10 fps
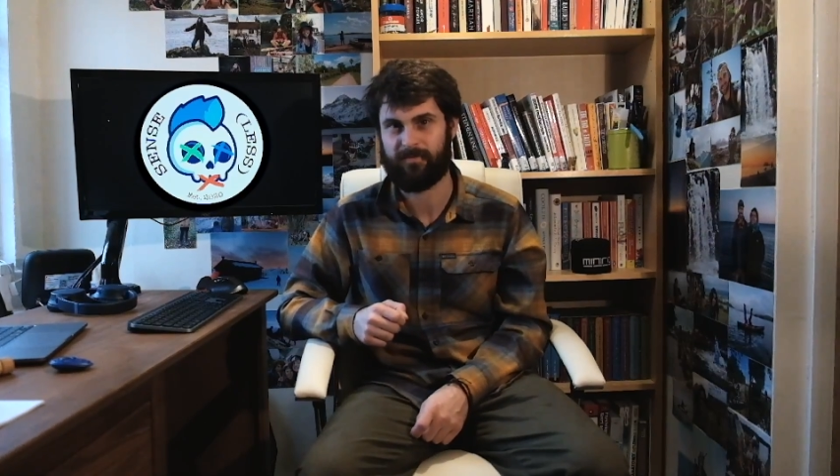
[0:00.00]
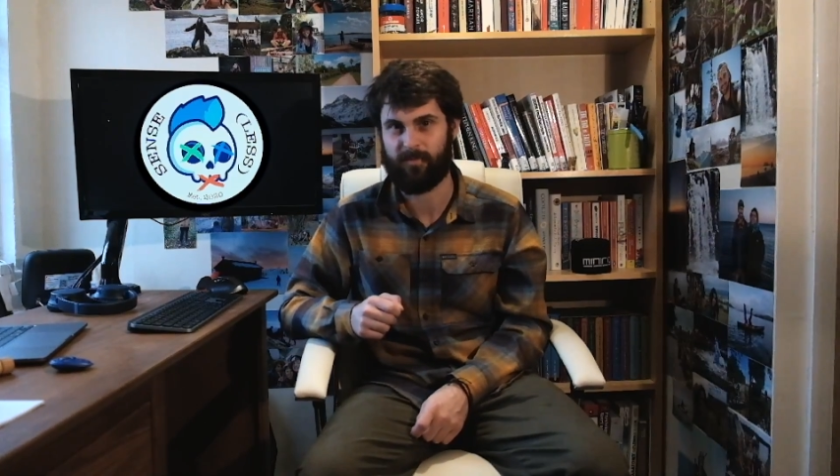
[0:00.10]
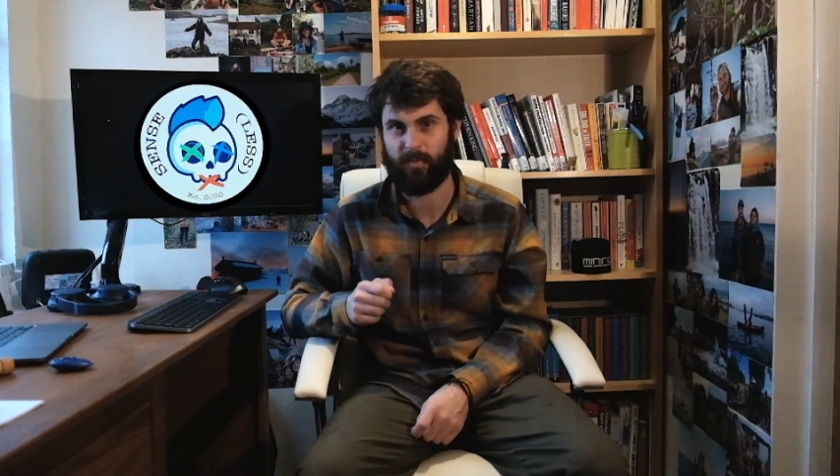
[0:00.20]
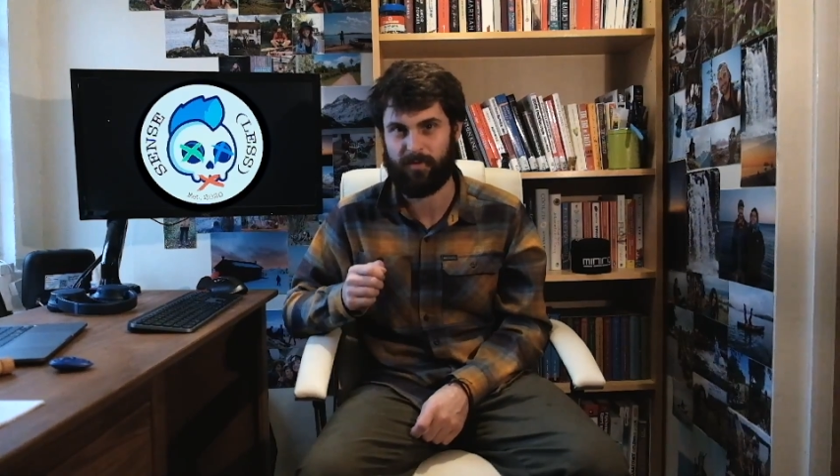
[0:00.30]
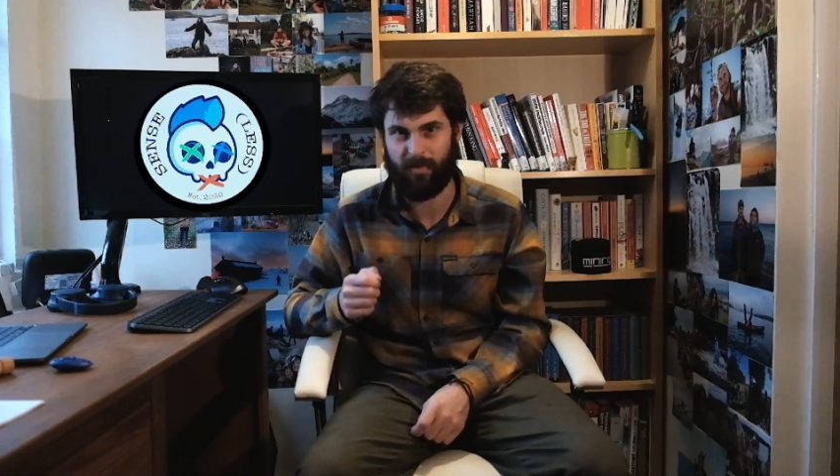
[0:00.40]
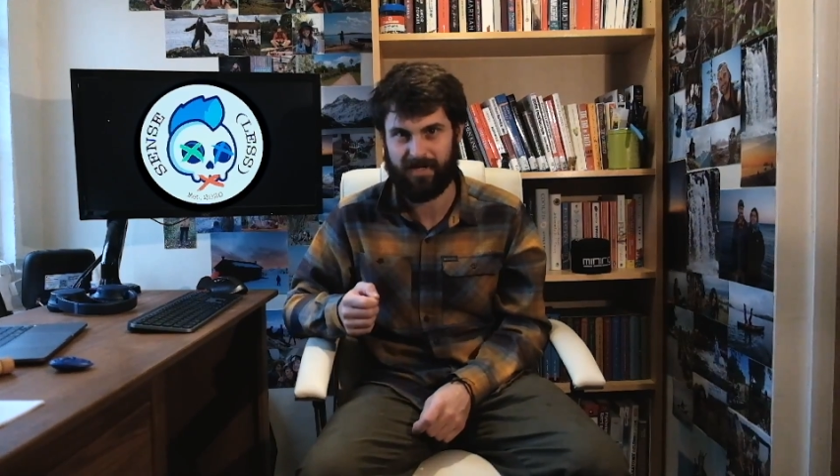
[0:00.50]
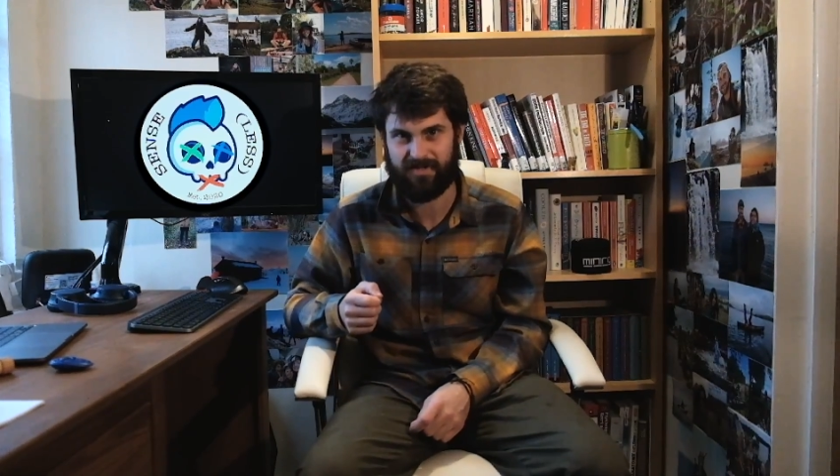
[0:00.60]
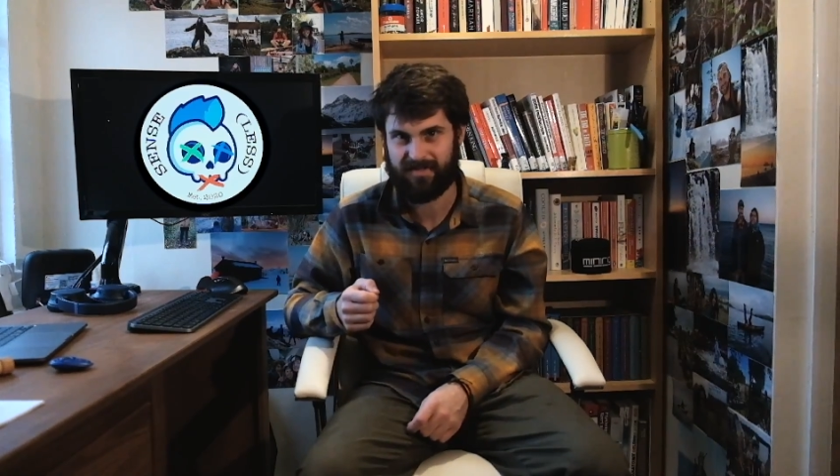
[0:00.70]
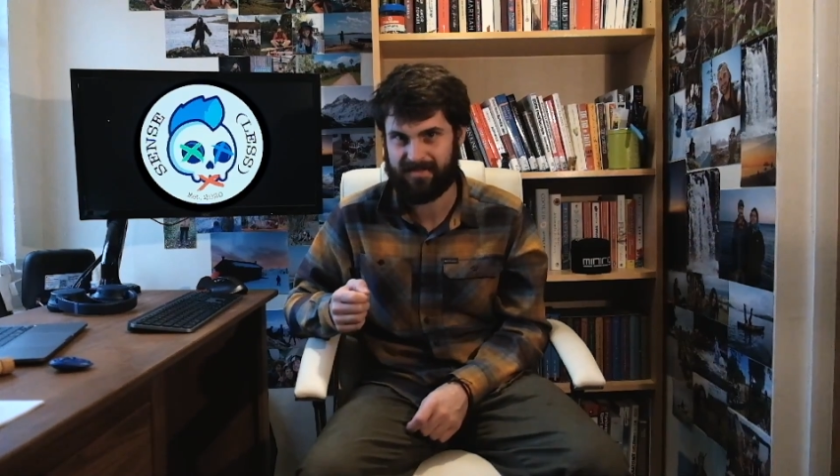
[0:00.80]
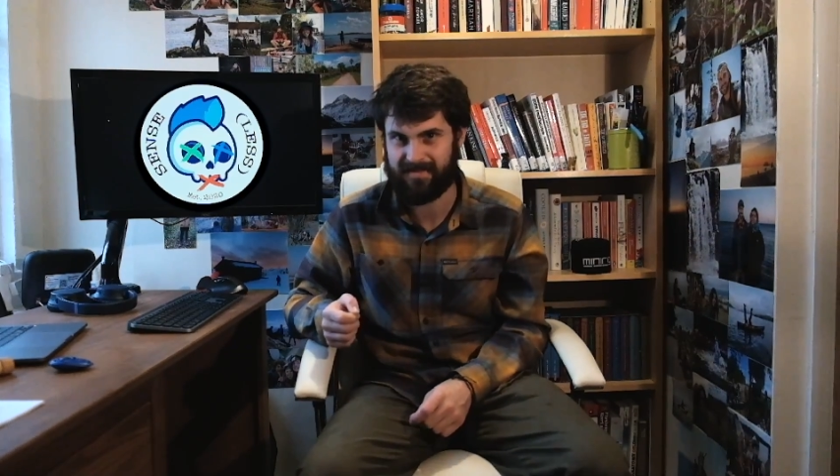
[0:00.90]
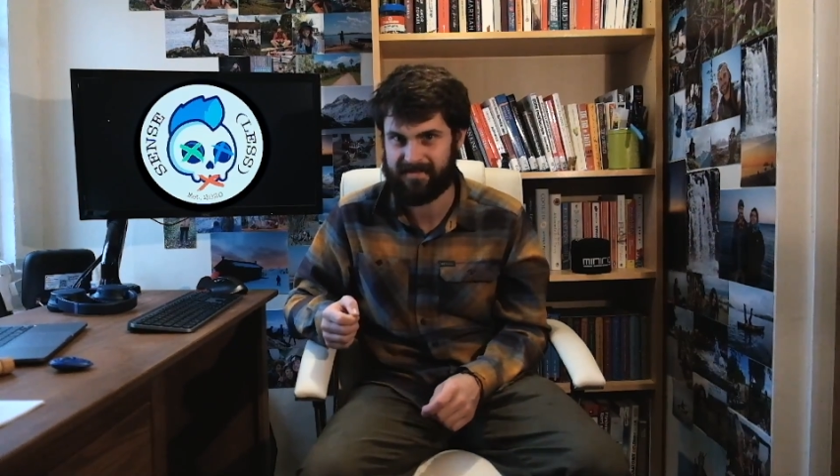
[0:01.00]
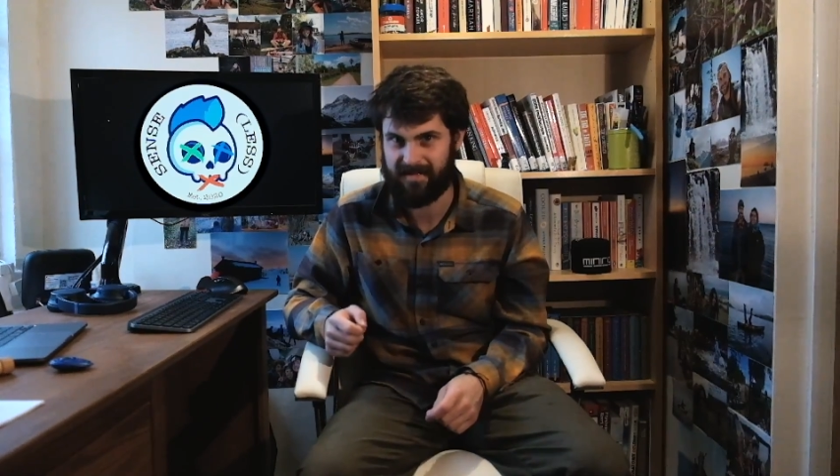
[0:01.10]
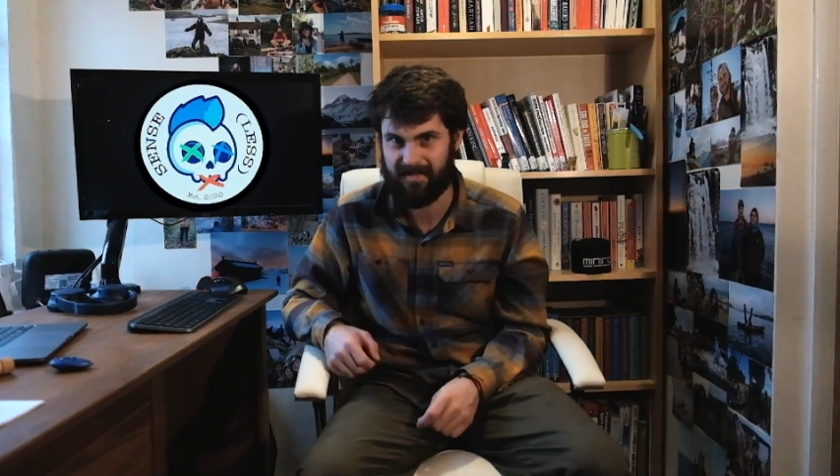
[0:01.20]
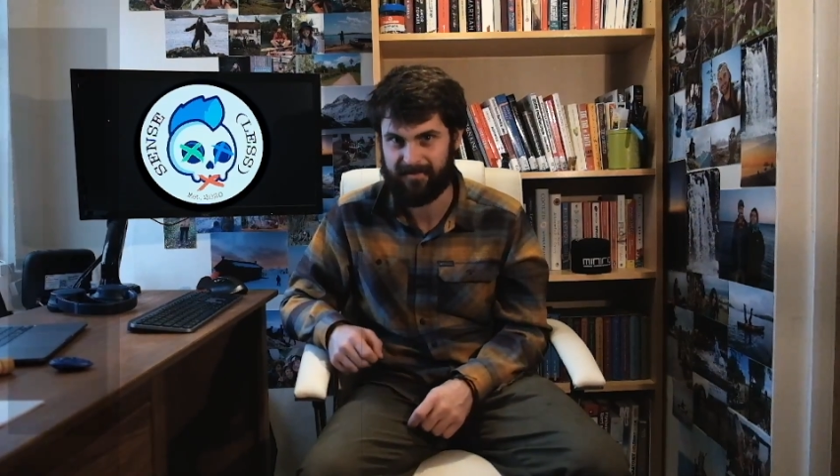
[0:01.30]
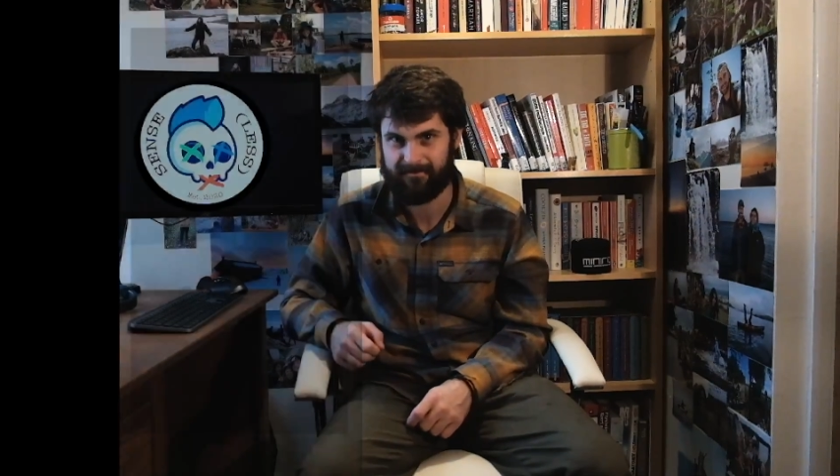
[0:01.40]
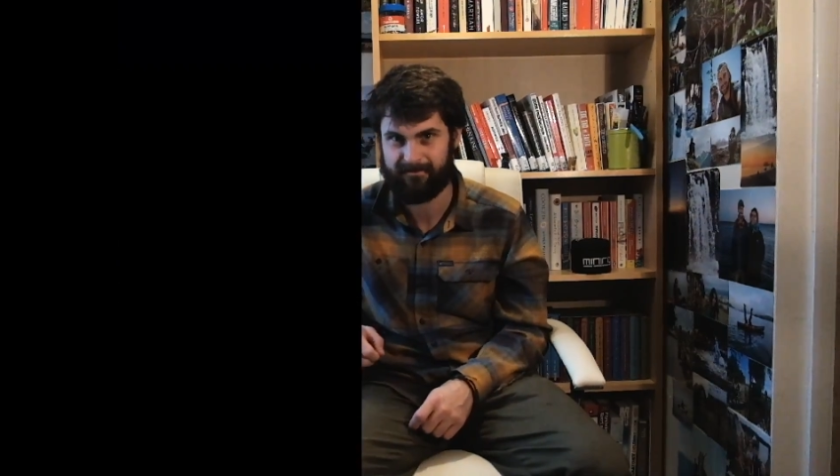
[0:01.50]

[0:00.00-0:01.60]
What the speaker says: from with which to see.